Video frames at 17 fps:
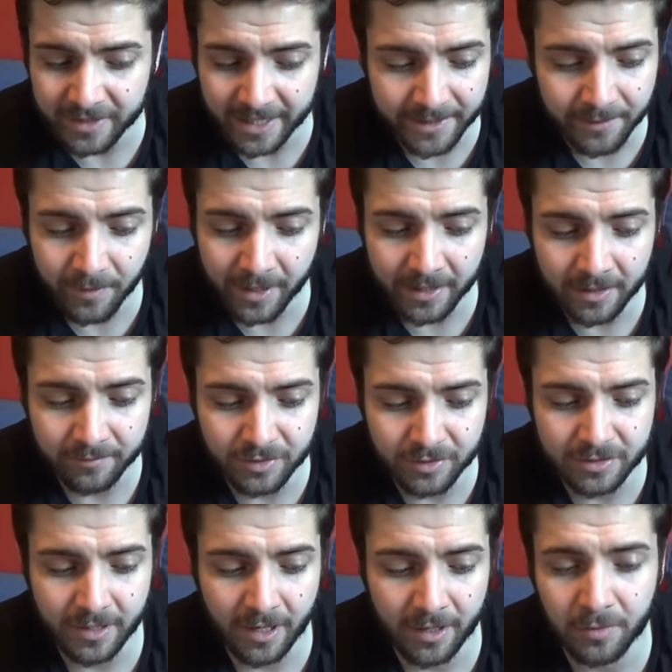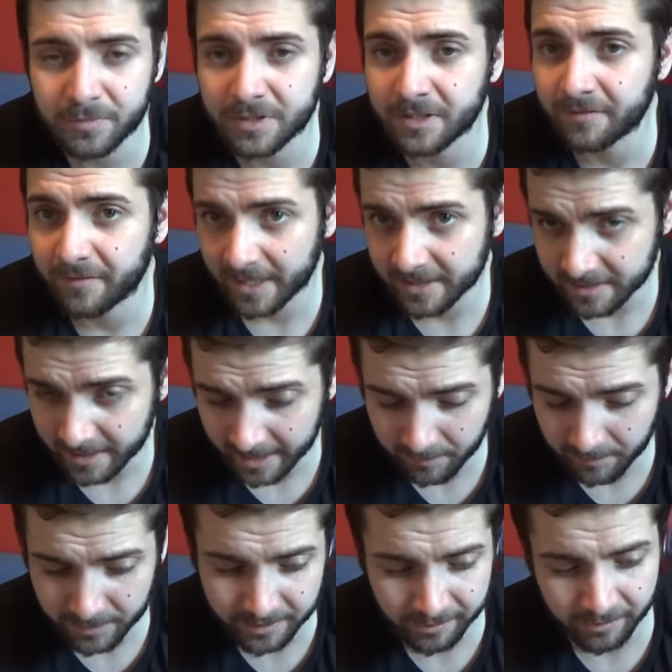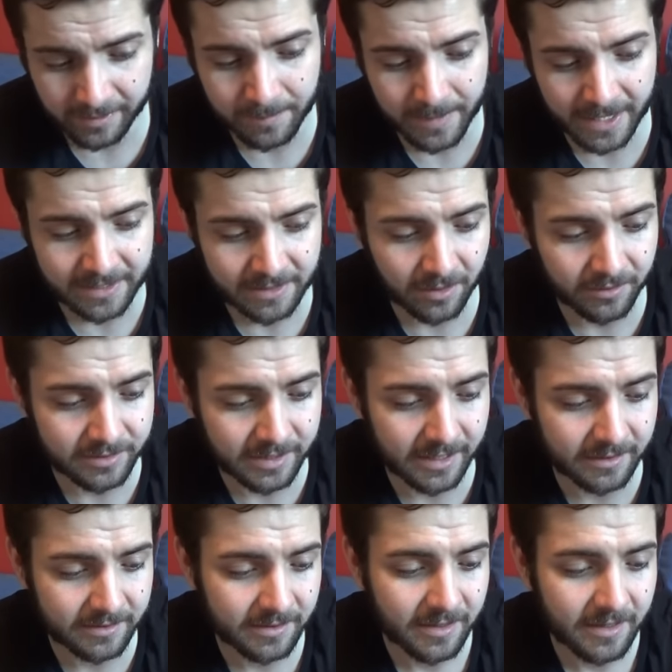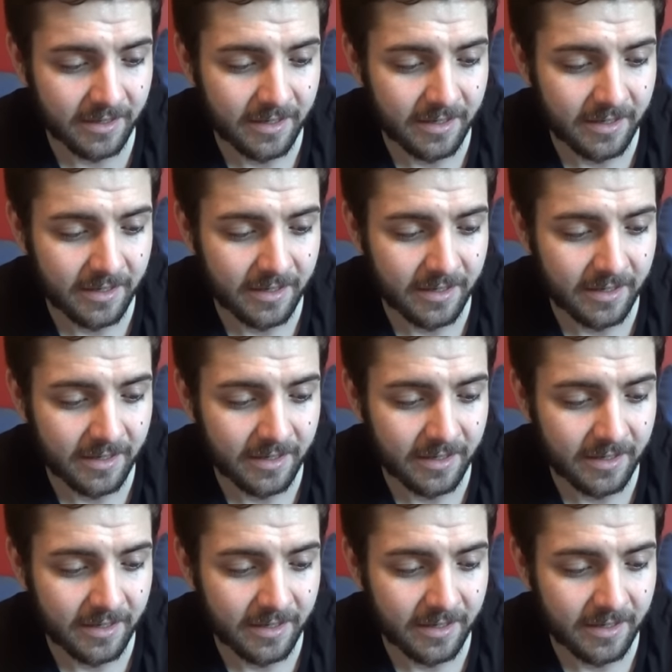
anyway of just going up to defense 8 when they're all in base contact.